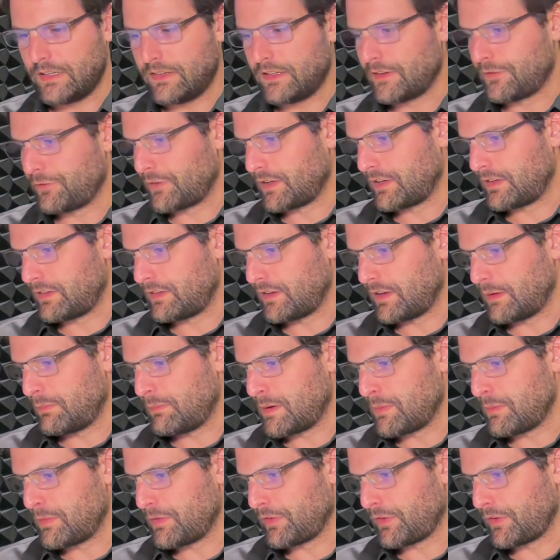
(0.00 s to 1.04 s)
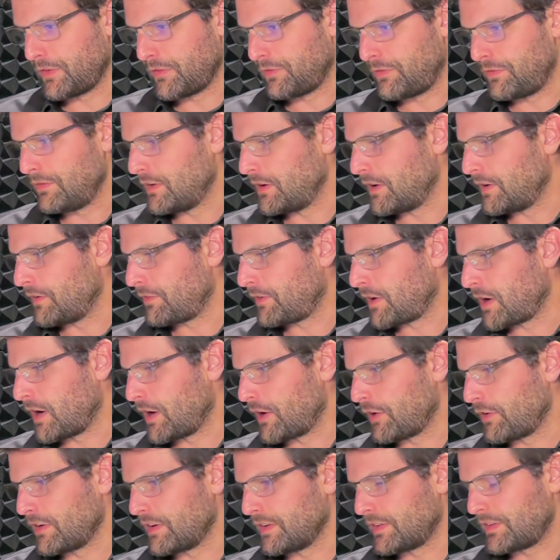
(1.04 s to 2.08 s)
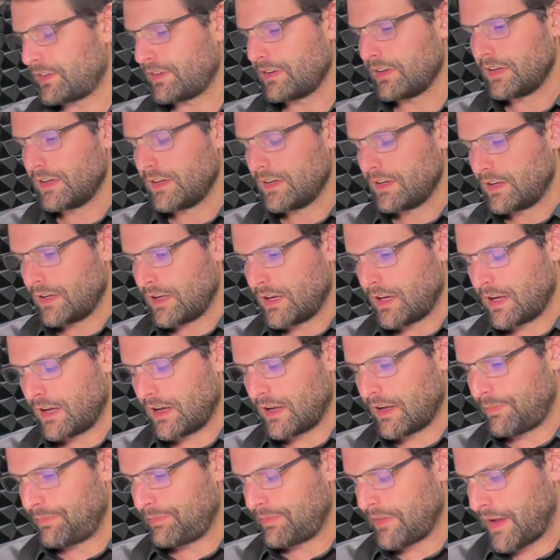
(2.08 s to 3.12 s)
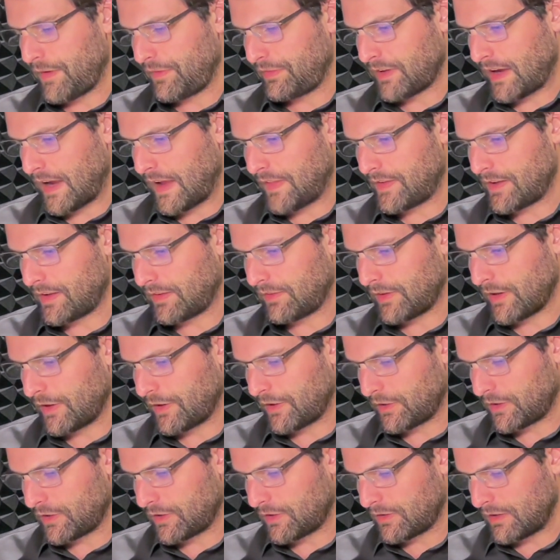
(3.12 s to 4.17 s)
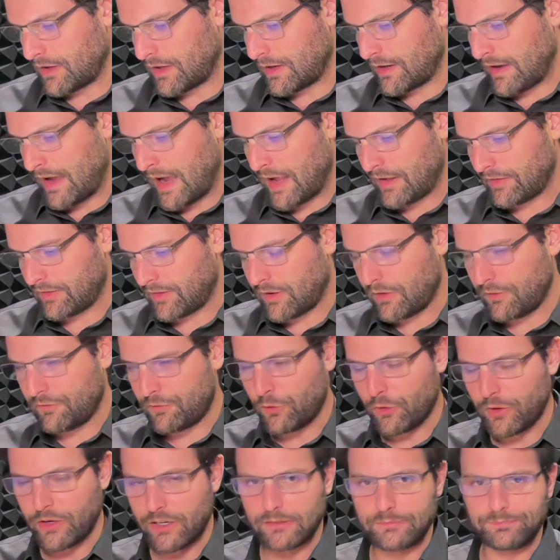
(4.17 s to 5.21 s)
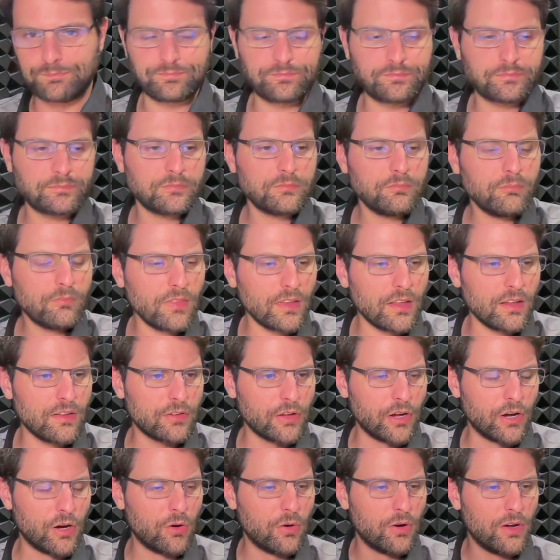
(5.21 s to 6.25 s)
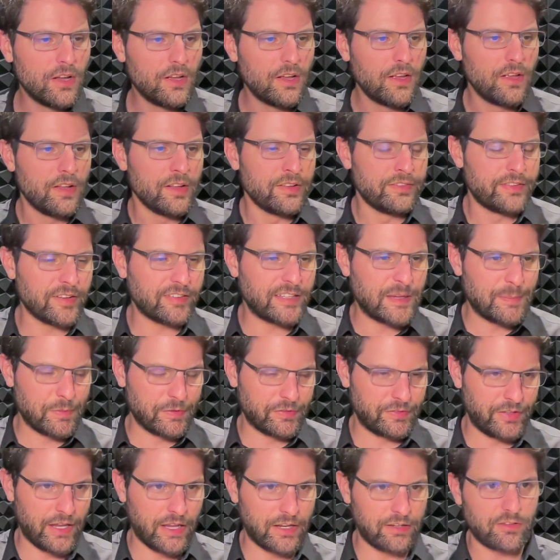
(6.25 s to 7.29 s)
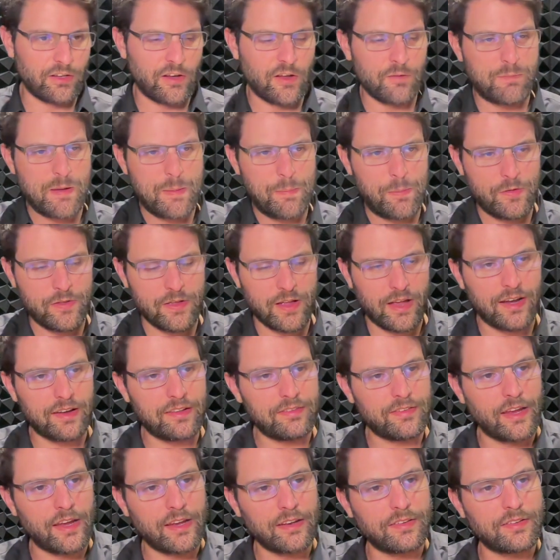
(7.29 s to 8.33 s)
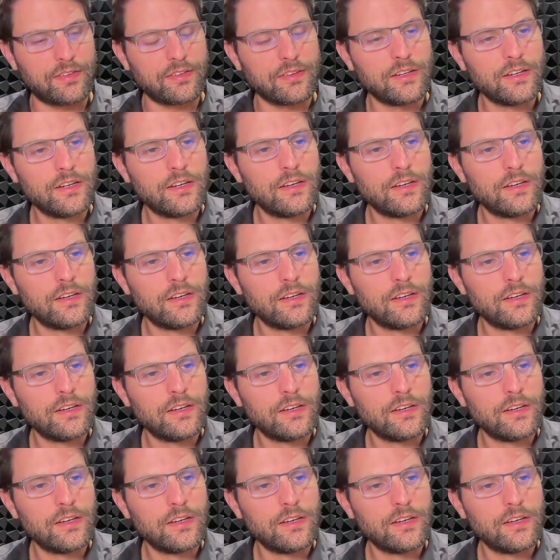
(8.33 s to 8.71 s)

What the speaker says: different members of Congress have signed this letter asking for it. So 60% of people in the United States